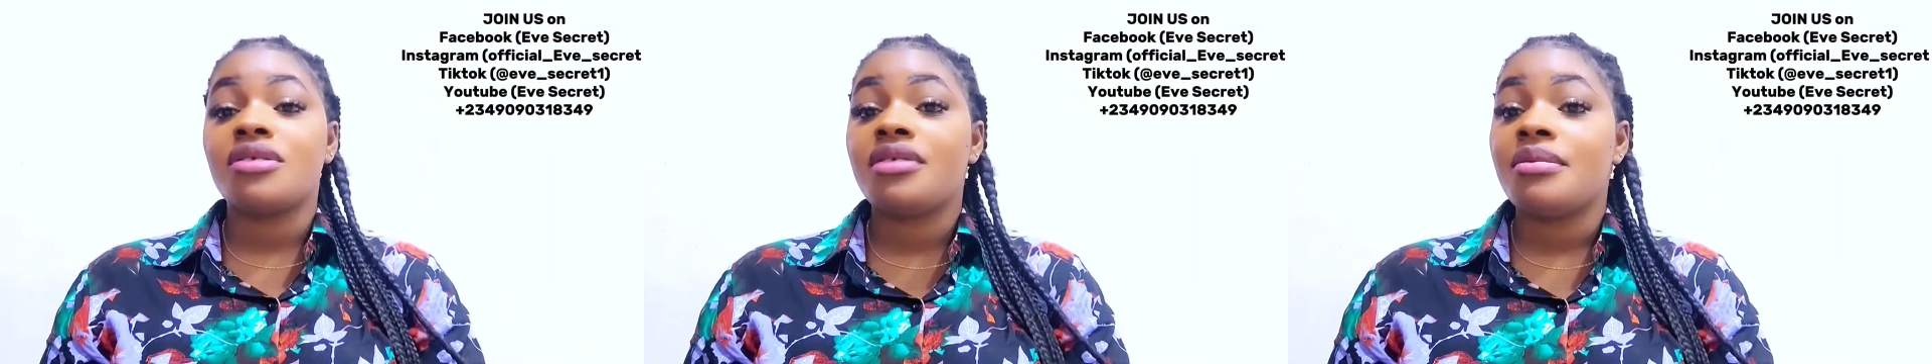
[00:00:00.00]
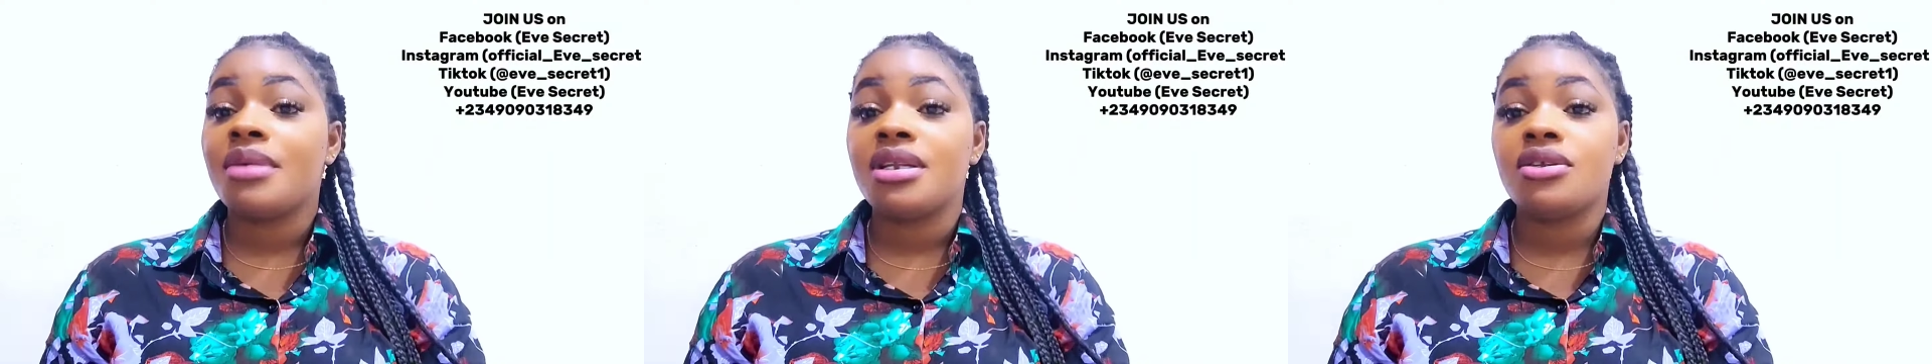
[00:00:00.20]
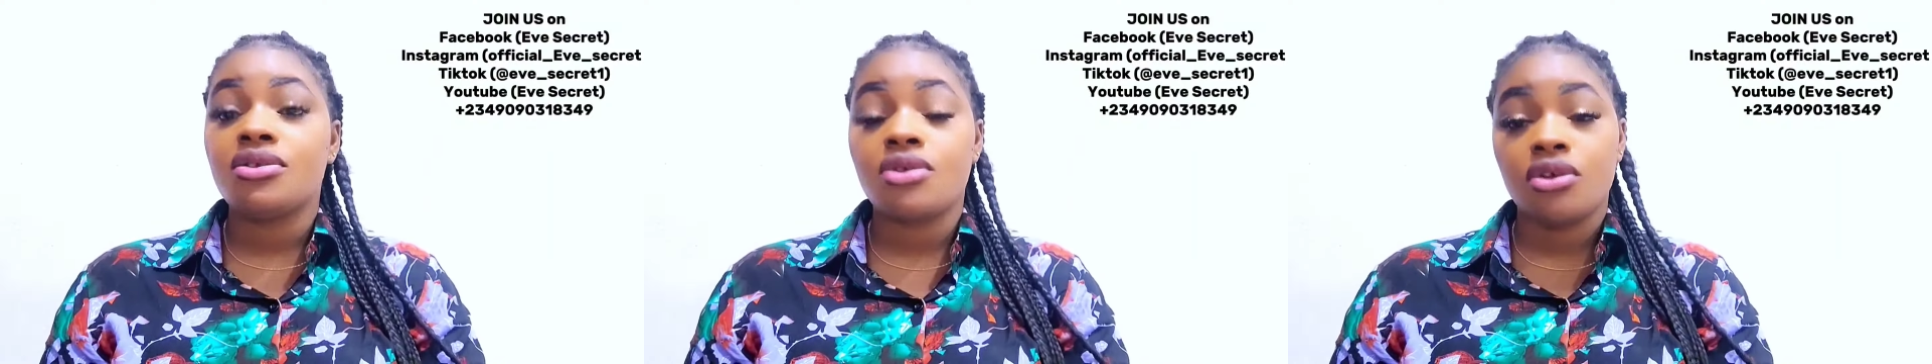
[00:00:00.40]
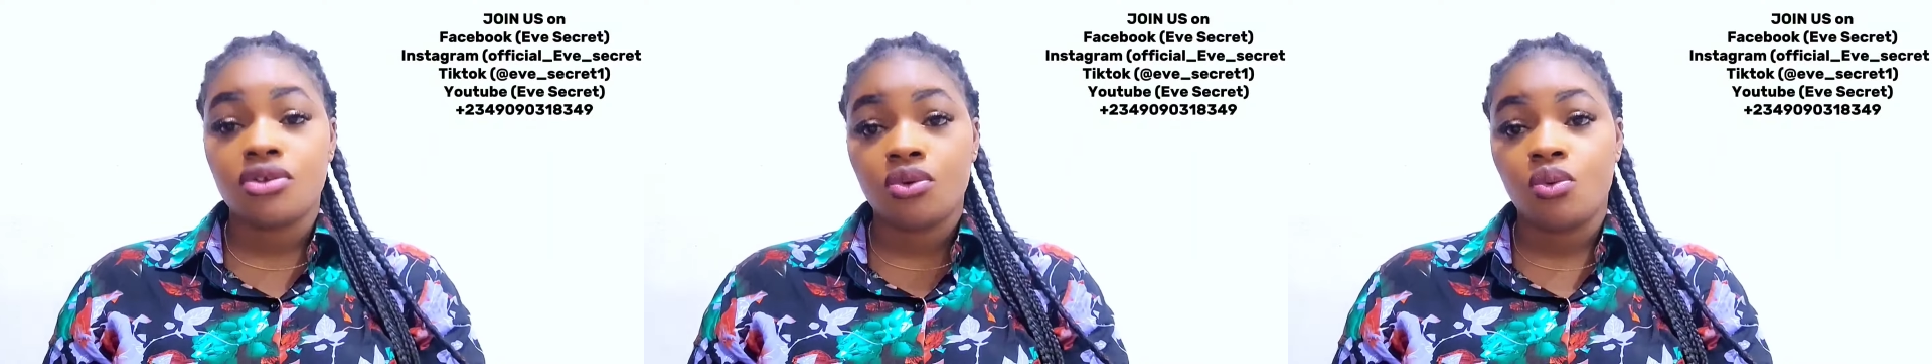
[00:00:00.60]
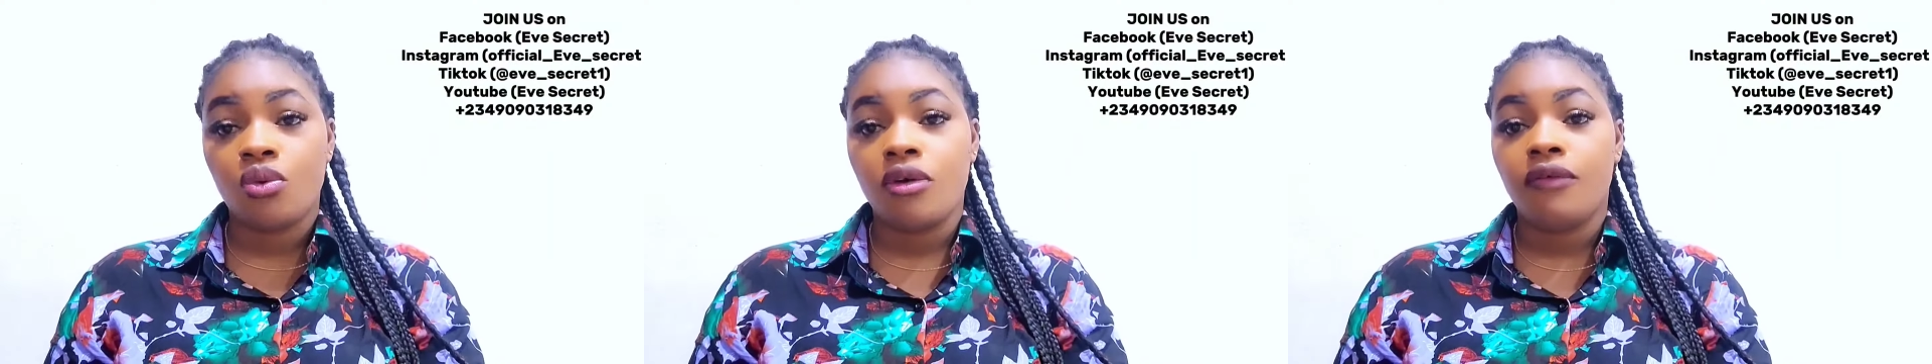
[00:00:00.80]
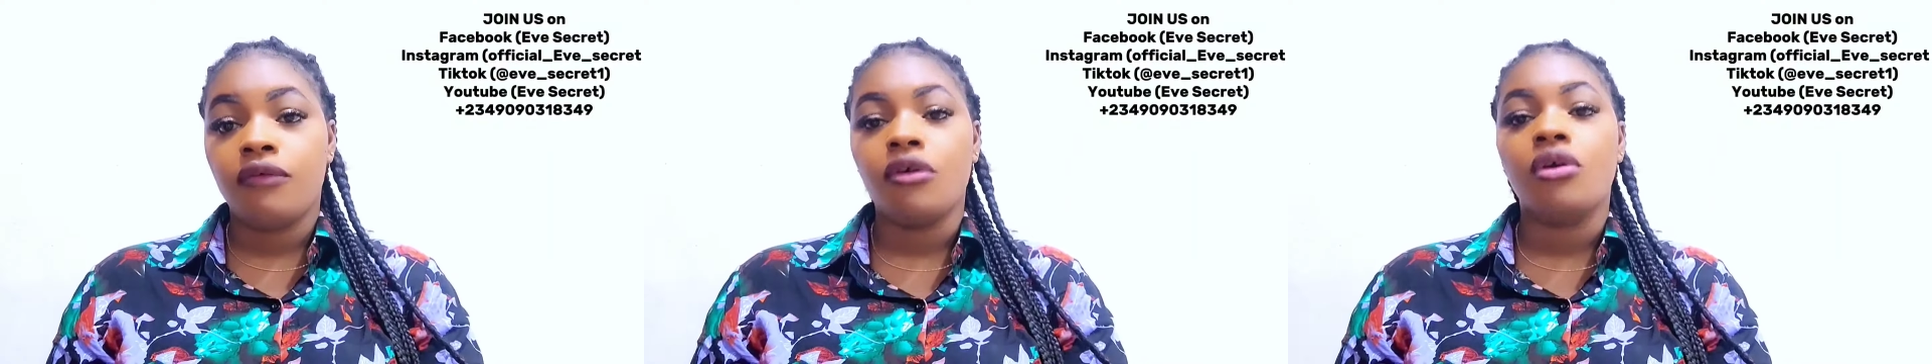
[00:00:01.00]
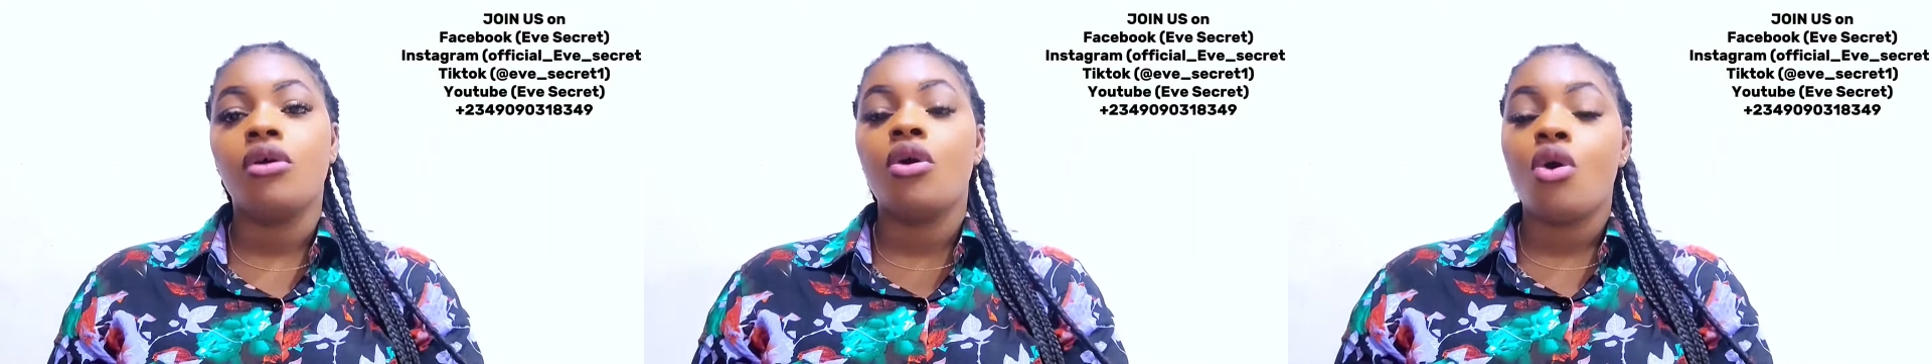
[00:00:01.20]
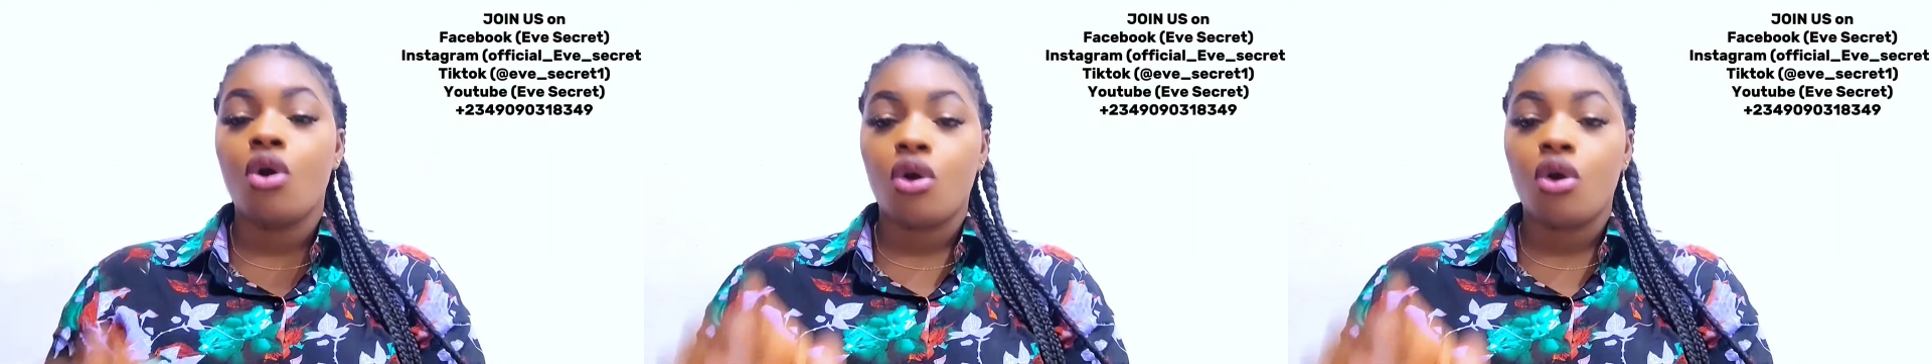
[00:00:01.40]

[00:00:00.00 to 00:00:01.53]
remedies doesn't work for,